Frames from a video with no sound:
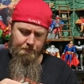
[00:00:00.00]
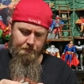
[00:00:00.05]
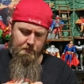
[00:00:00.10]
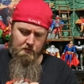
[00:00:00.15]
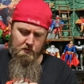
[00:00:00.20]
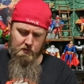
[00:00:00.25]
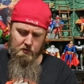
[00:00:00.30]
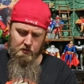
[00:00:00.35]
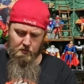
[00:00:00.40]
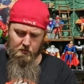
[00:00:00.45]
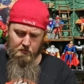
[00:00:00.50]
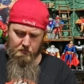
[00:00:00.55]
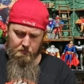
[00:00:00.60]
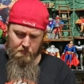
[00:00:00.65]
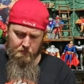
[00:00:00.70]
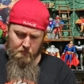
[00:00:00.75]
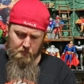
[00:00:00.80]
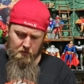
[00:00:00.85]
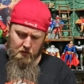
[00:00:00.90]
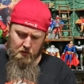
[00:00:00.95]
So
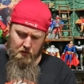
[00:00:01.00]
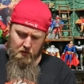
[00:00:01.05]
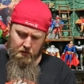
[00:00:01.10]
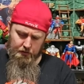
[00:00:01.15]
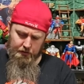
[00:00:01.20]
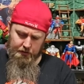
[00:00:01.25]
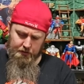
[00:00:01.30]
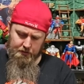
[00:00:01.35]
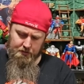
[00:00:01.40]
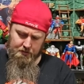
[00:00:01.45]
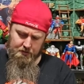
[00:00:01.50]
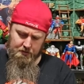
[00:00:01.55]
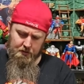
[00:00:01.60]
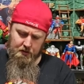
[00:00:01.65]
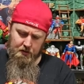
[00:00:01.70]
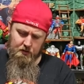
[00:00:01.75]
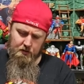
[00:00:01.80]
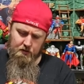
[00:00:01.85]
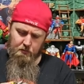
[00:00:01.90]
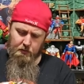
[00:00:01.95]
let's
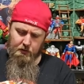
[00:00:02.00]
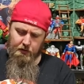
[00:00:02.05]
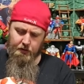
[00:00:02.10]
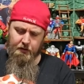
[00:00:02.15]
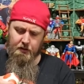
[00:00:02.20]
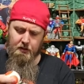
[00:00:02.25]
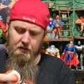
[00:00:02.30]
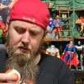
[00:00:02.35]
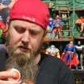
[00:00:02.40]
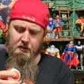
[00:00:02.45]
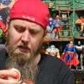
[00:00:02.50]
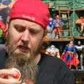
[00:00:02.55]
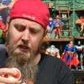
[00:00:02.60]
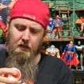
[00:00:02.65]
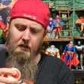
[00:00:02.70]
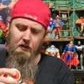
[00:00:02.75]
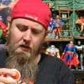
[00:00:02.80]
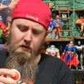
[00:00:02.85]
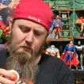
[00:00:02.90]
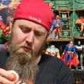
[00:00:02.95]
see. Will he
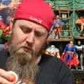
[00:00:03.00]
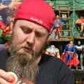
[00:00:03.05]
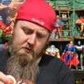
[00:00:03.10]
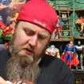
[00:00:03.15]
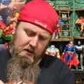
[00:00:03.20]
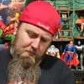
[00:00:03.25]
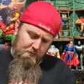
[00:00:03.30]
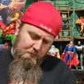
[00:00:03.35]
stand up, or is that